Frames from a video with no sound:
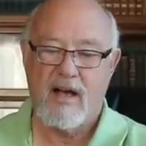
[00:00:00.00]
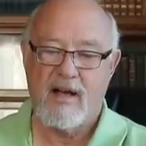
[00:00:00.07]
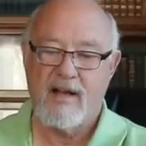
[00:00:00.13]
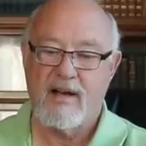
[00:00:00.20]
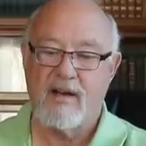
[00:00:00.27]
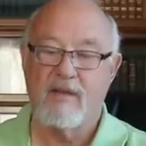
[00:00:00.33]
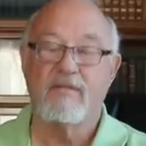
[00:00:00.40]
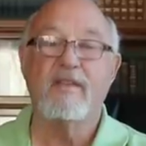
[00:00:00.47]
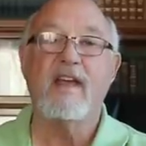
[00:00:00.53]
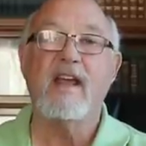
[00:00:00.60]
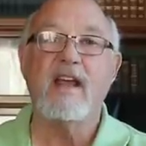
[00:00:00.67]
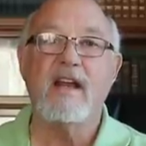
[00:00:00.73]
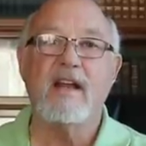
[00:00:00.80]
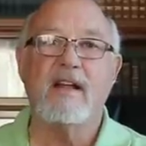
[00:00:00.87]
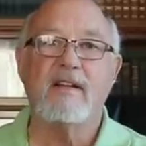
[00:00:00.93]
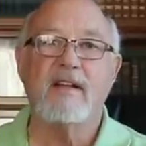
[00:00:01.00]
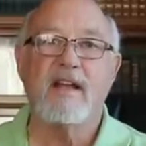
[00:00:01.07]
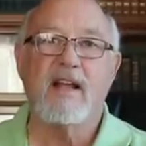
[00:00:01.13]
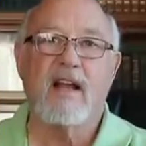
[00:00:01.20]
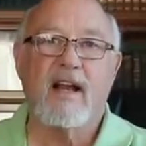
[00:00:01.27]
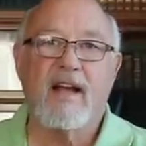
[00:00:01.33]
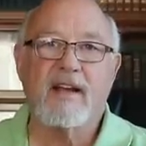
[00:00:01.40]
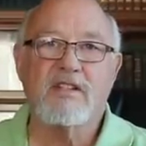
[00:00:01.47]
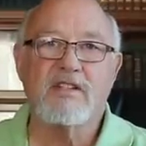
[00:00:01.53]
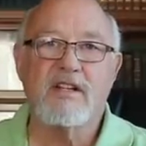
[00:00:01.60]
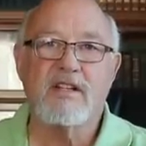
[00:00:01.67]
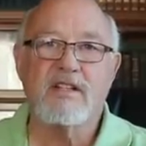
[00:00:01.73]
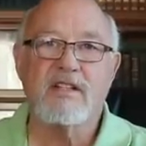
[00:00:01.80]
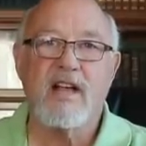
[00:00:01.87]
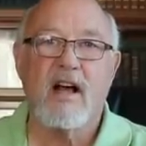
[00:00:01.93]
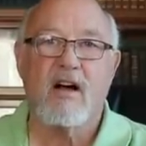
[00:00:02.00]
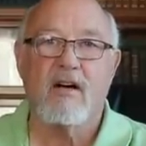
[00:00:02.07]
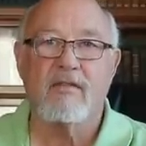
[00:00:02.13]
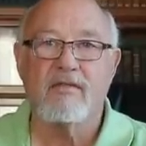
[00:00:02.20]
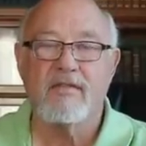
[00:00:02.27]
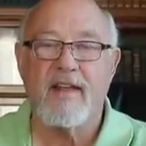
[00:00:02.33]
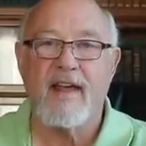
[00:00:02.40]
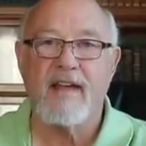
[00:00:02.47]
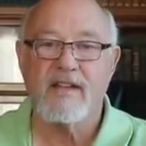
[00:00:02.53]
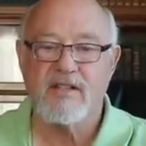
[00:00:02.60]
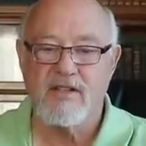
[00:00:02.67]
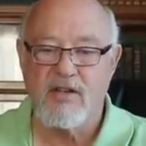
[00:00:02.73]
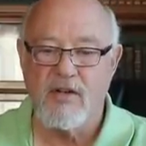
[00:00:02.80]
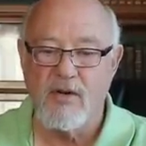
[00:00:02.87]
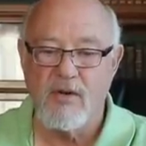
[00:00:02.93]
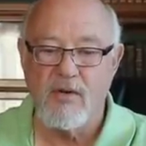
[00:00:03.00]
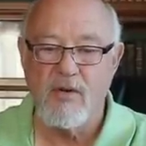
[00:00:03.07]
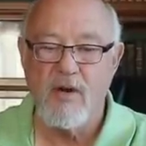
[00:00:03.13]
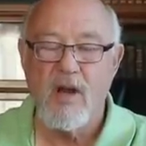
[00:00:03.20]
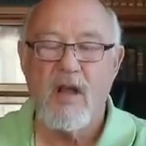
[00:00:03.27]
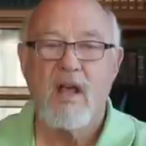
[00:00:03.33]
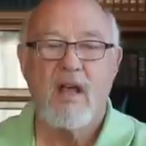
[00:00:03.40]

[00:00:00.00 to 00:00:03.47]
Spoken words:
intervene in the election itself, thanks to